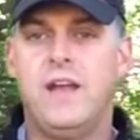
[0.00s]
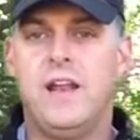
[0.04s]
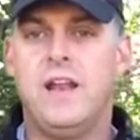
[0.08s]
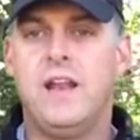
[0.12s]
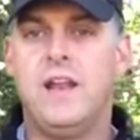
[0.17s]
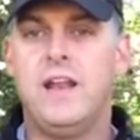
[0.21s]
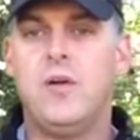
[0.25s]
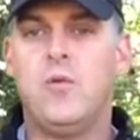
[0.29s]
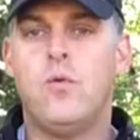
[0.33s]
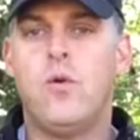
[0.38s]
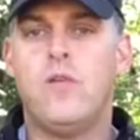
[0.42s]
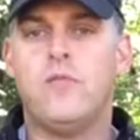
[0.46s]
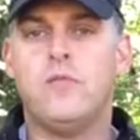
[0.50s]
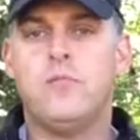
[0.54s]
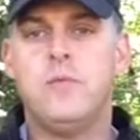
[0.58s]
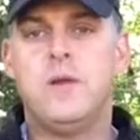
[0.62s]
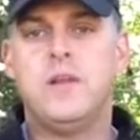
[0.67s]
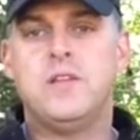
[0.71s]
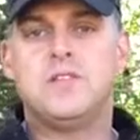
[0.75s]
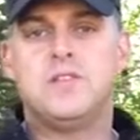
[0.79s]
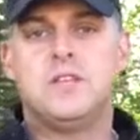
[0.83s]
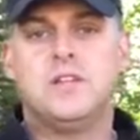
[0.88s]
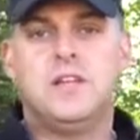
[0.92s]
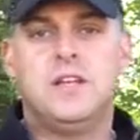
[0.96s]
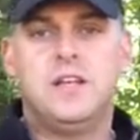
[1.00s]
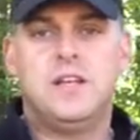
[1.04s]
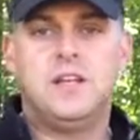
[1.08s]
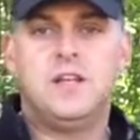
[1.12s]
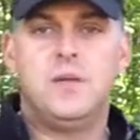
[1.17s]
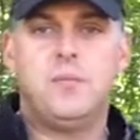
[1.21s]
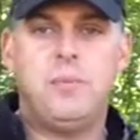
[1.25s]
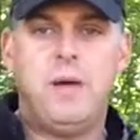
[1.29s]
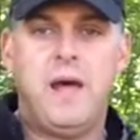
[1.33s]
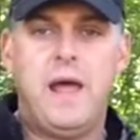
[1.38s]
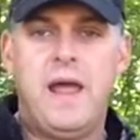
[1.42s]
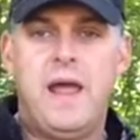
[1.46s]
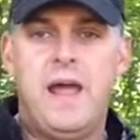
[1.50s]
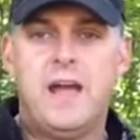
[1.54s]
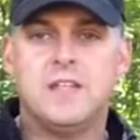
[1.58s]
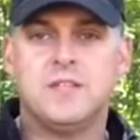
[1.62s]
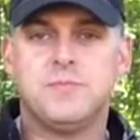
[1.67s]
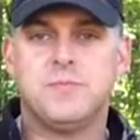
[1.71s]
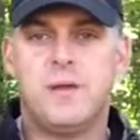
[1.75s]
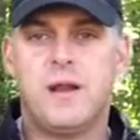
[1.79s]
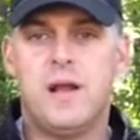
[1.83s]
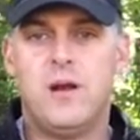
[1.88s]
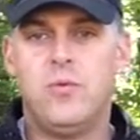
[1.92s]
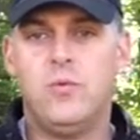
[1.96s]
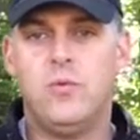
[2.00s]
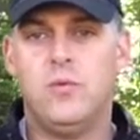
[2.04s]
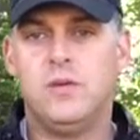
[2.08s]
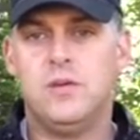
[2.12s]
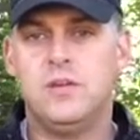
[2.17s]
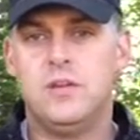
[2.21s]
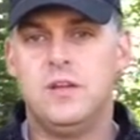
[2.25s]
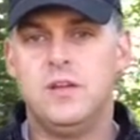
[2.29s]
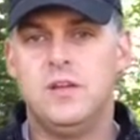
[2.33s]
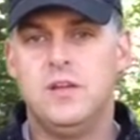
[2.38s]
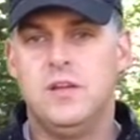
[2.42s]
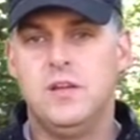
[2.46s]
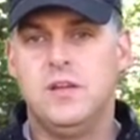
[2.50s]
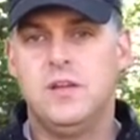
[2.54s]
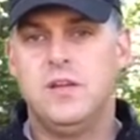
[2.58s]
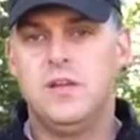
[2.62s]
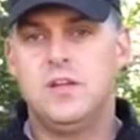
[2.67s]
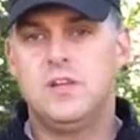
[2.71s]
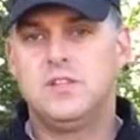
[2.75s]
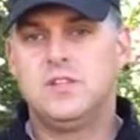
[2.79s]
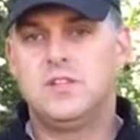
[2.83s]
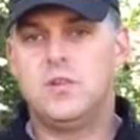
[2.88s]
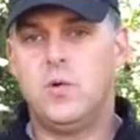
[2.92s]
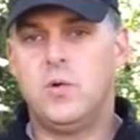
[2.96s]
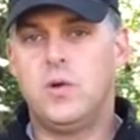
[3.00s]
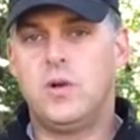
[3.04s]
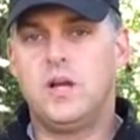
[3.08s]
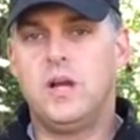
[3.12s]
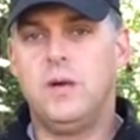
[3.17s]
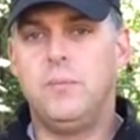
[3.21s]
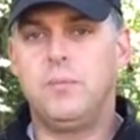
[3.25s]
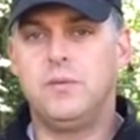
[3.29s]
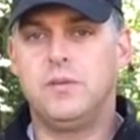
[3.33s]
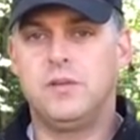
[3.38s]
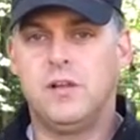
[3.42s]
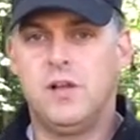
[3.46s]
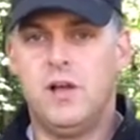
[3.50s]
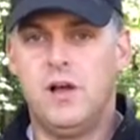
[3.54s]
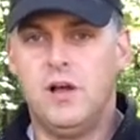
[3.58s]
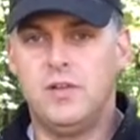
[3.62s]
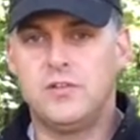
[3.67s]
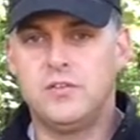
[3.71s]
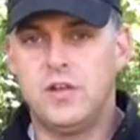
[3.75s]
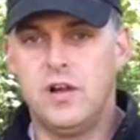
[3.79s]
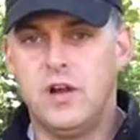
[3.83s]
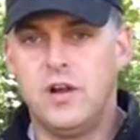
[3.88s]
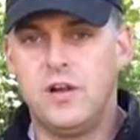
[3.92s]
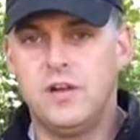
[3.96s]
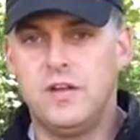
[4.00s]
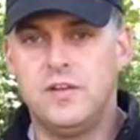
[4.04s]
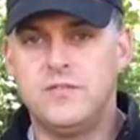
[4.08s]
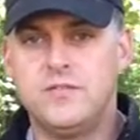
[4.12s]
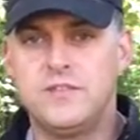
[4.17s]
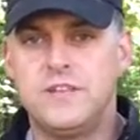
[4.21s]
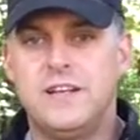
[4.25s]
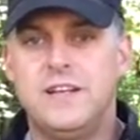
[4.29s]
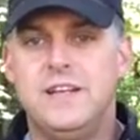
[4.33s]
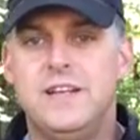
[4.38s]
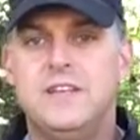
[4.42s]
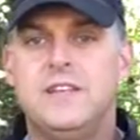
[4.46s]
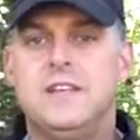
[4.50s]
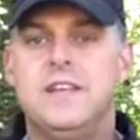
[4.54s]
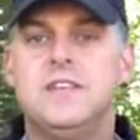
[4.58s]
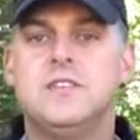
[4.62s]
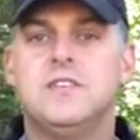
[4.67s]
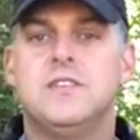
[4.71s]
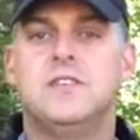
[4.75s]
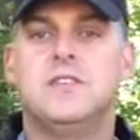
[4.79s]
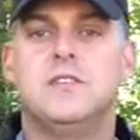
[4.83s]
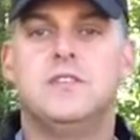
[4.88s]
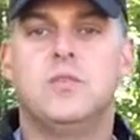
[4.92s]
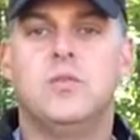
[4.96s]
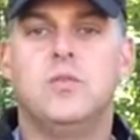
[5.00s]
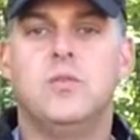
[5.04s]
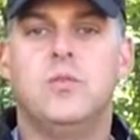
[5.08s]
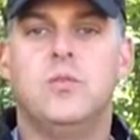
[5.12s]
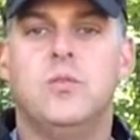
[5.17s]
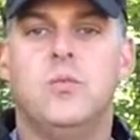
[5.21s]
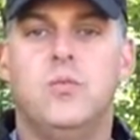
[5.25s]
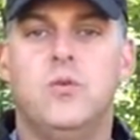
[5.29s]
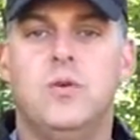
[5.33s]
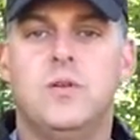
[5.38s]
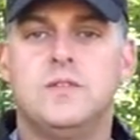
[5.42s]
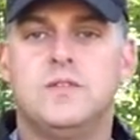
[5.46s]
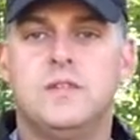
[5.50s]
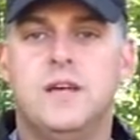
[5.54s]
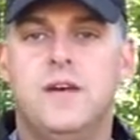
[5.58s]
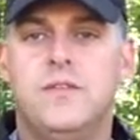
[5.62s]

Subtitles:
And I know I've mentioned it in the past, but I wanted to show a couple little alternatives in addition to the ones